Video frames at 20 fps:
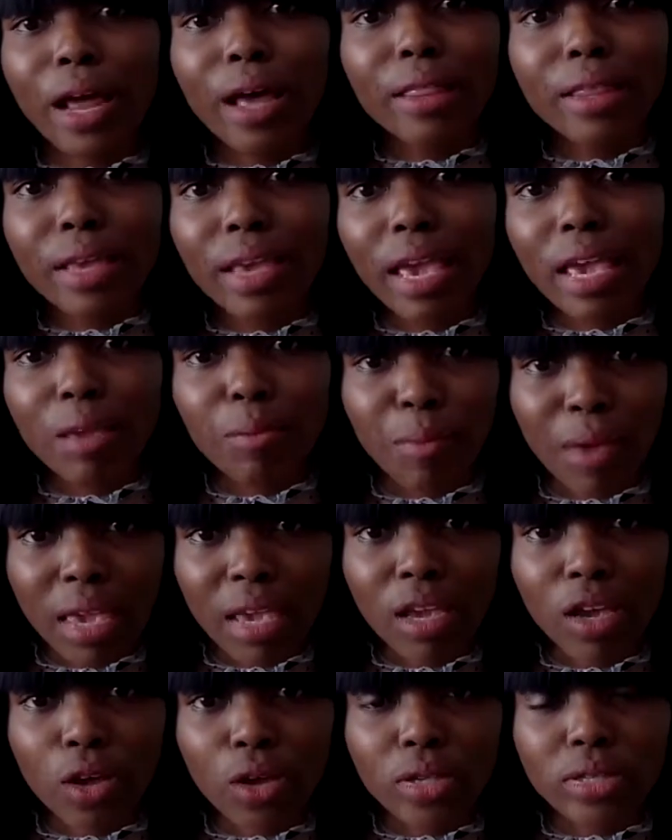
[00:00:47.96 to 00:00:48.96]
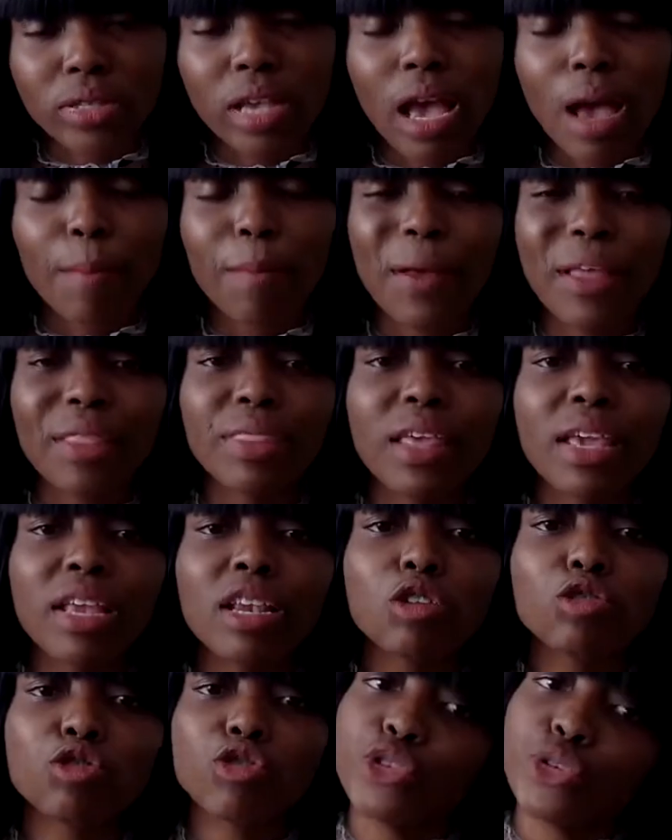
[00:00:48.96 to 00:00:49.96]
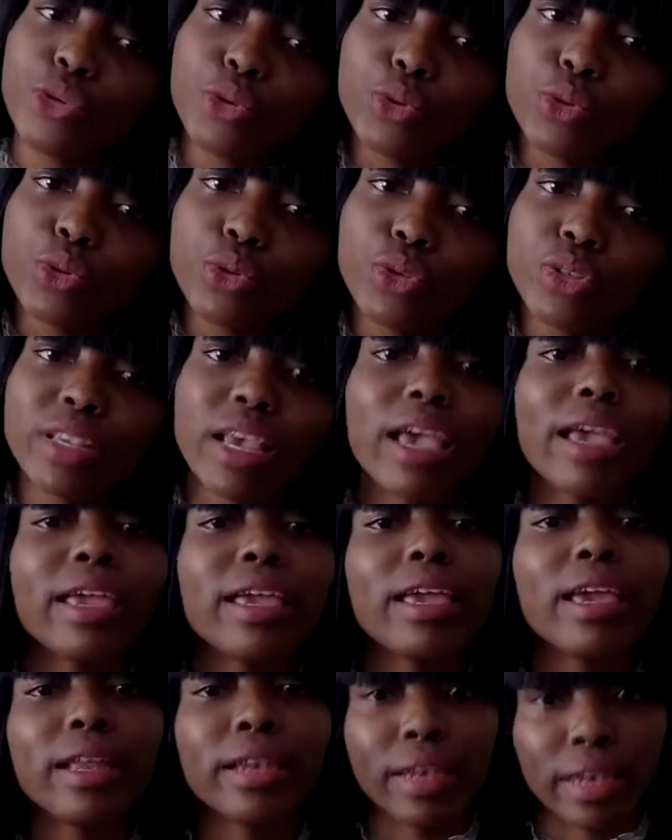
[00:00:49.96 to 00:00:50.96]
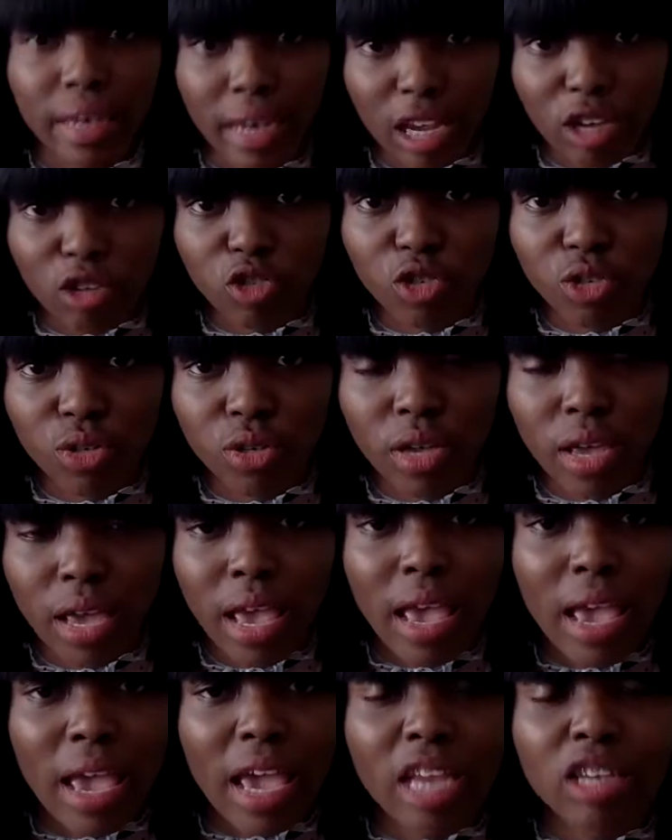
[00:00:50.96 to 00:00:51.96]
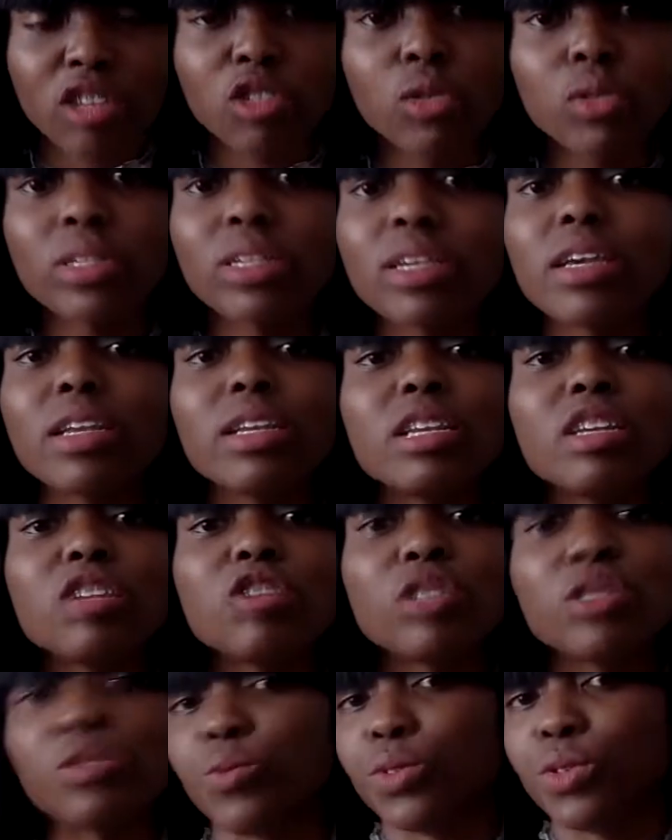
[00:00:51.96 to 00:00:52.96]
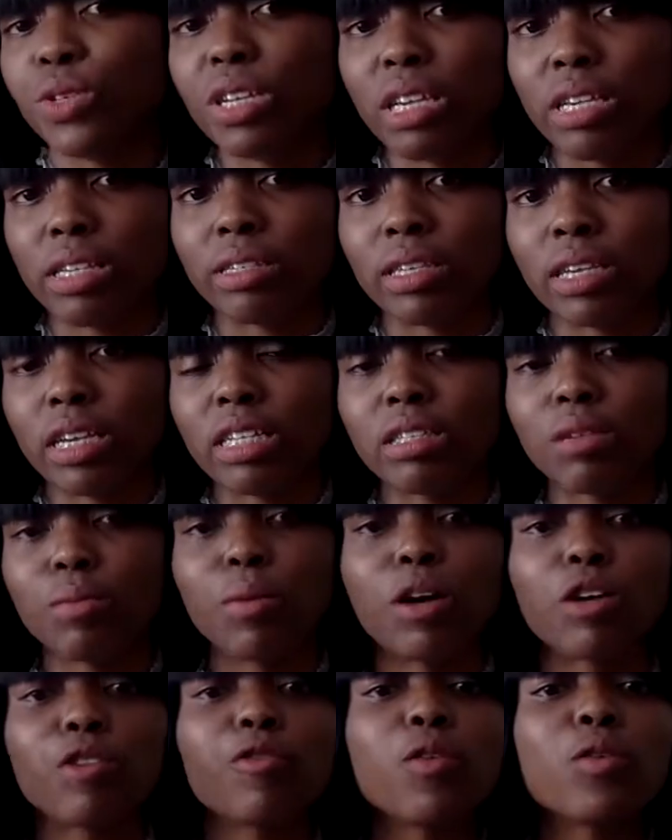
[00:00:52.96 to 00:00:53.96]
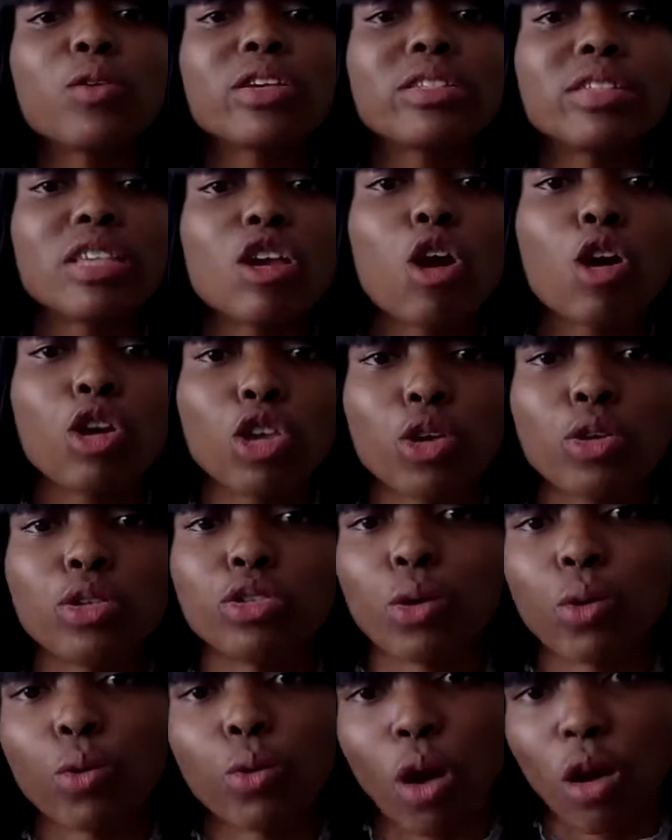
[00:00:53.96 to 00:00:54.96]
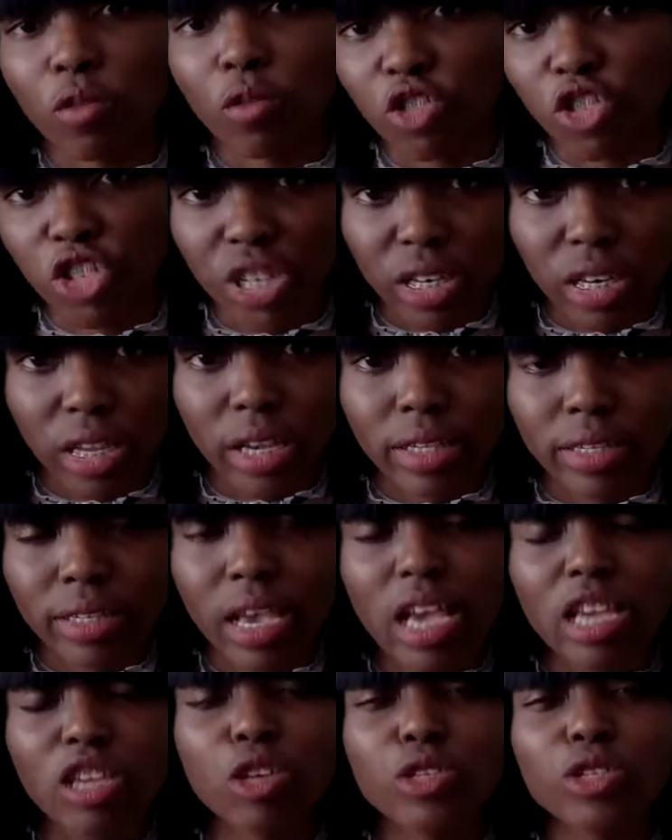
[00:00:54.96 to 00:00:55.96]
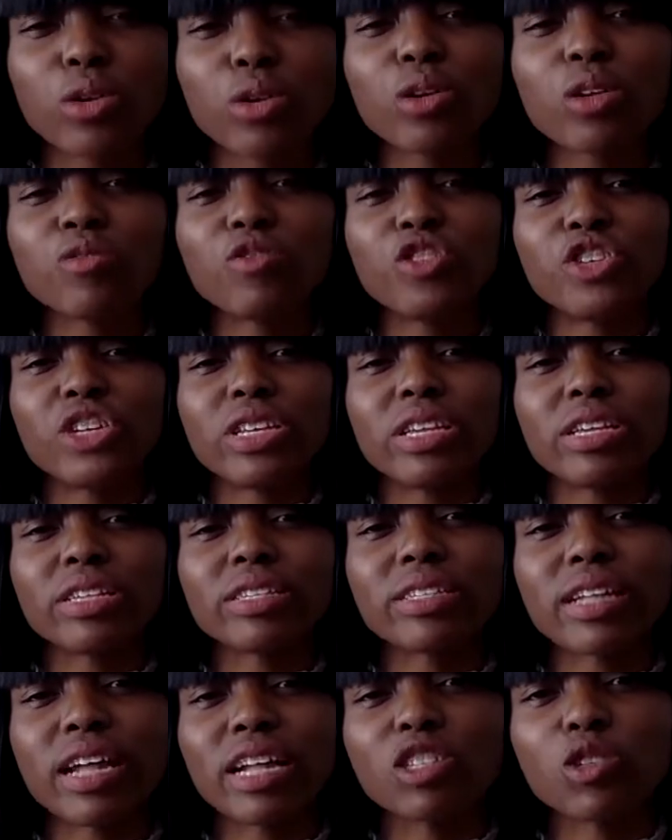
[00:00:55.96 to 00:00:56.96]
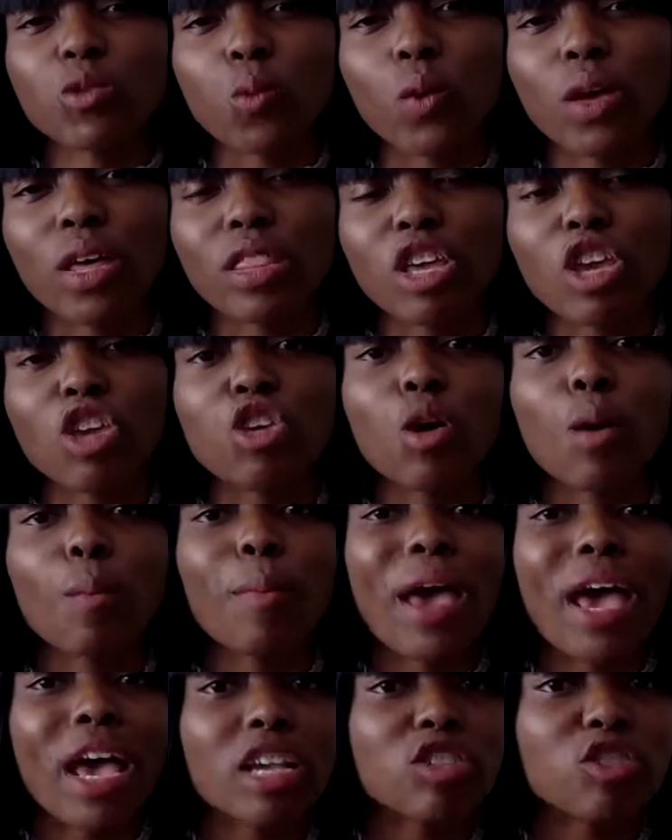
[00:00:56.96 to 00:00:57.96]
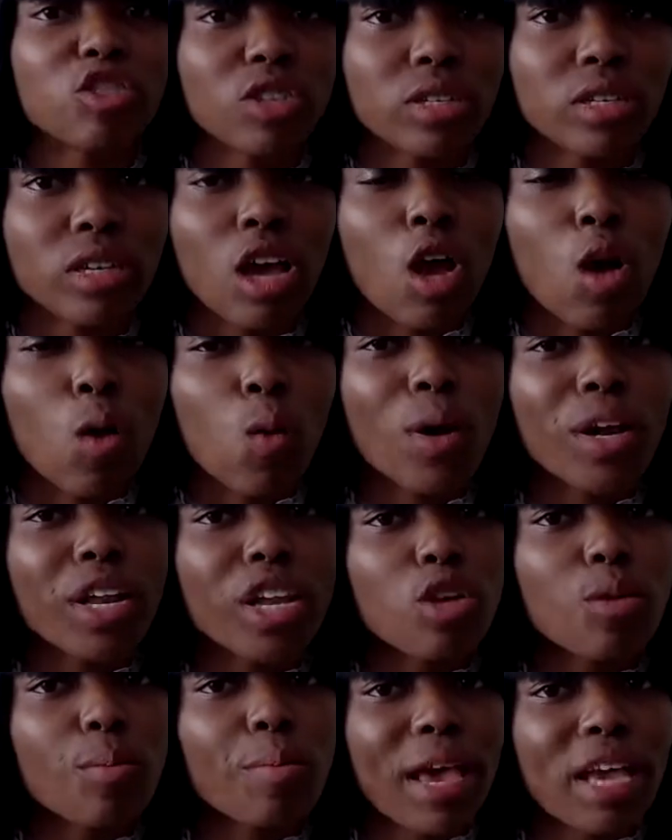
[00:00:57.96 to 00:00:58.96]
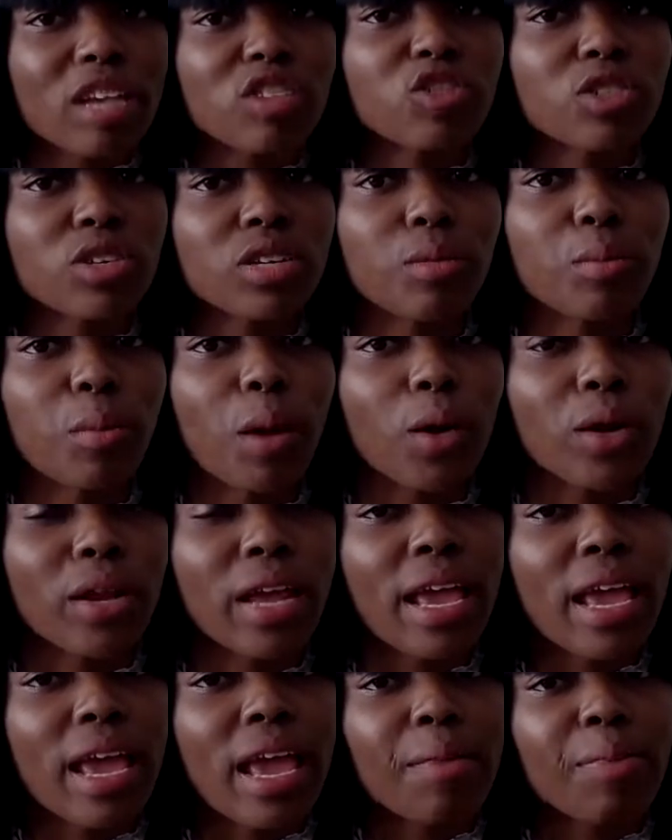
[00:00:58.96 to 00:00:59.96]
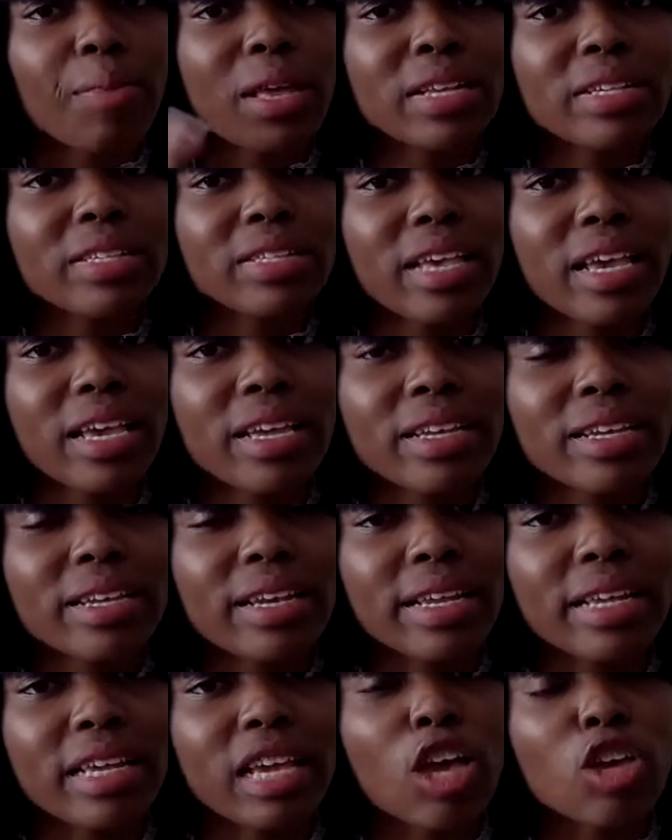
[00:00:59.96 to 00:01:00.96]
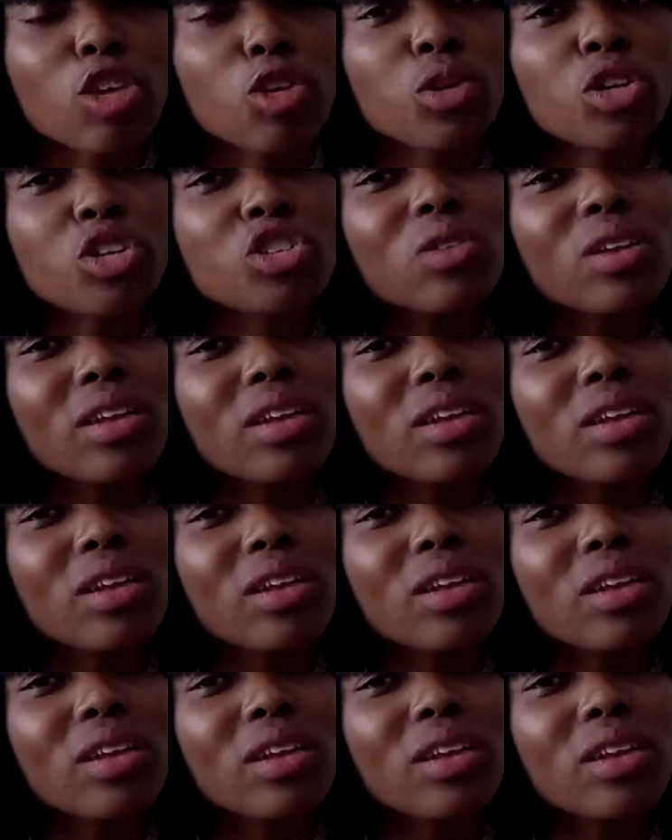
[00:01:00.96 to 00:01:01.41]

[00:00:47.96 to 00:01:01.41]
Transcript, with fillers: other cake makers but then choose a niche and choosing a niche is very easy. It's about focusing on your zone of genius. Your zone of genius starts with your passion. What are you passionate about? And then, secondly, you need to